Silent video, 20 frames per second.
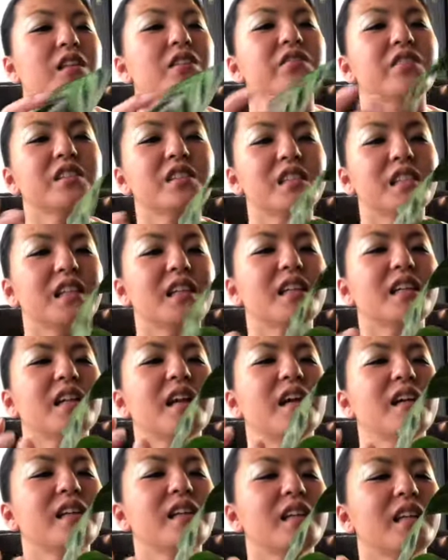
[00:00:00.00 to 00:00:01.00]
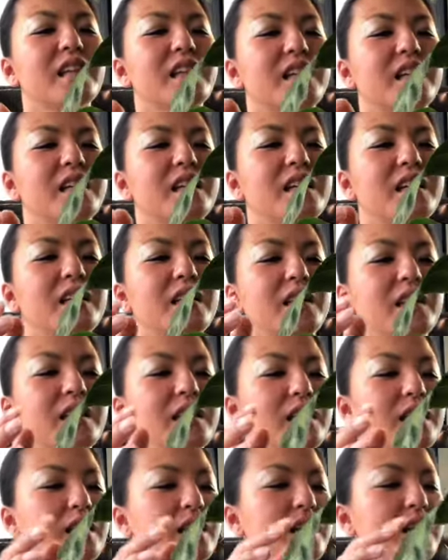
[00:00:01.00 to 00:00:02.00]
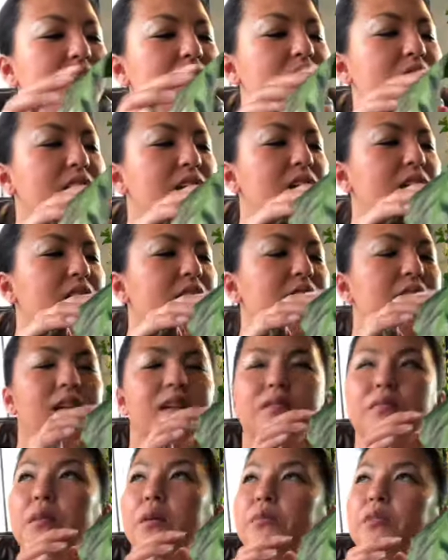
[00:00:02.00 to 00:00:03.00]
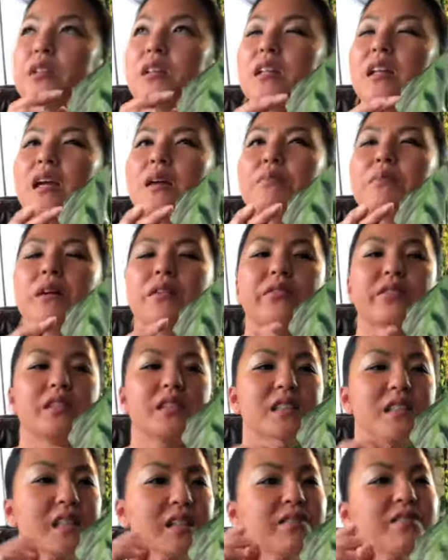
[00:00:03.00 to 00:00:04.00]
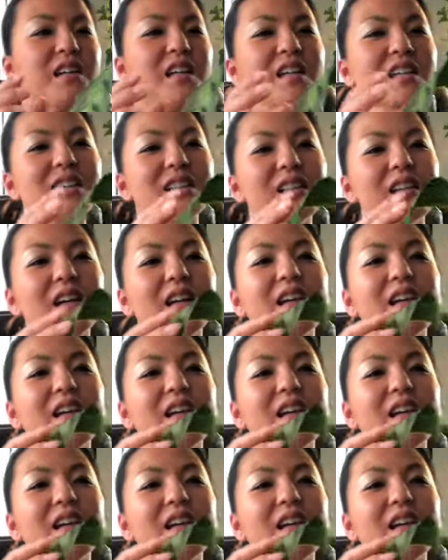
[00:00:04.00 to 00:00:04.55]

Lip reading: If you've seen anything, can't remember the name, but if you've seen one